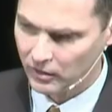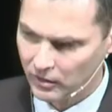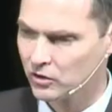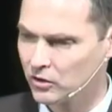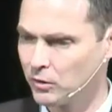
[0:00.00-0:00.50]

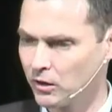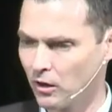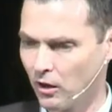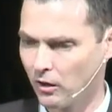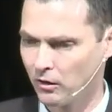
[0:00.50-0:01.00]
this should be
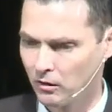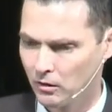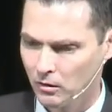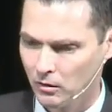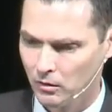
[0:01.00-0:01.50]
our
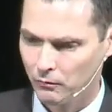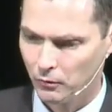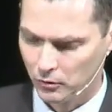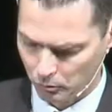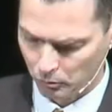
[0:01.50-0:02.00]

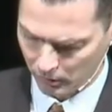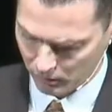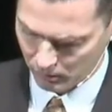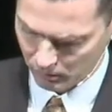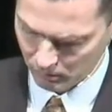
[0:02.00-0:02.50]
first work.
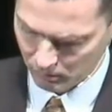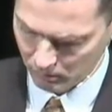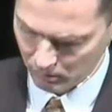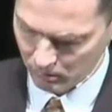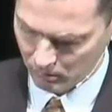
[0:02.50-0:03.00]

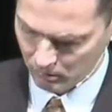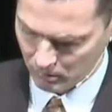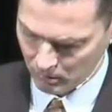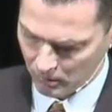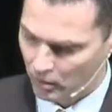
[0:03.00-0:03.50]

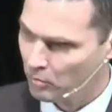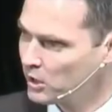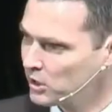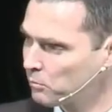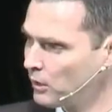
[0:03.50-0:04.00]
There
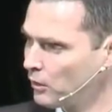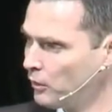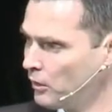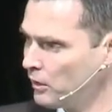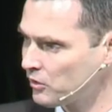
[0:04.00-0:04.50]
must be
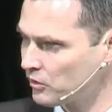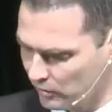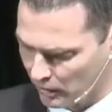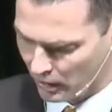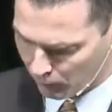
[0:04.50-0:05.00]
earnest
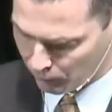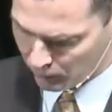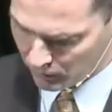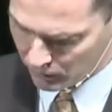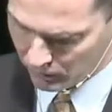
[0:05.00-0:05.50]

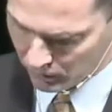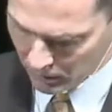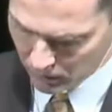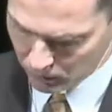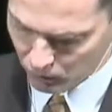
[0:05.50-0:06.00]
effort
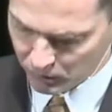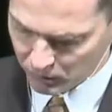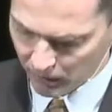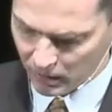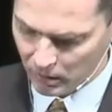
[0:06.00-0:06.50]
to
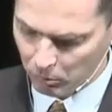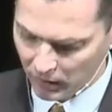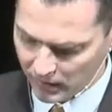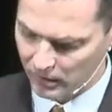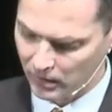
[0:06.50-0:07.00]
obtain the
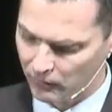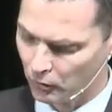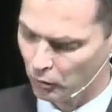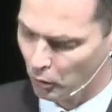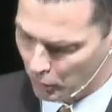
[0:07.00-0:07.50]
blessing of the
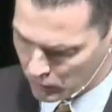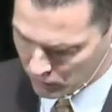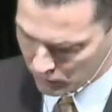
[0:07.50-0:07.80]
Lord,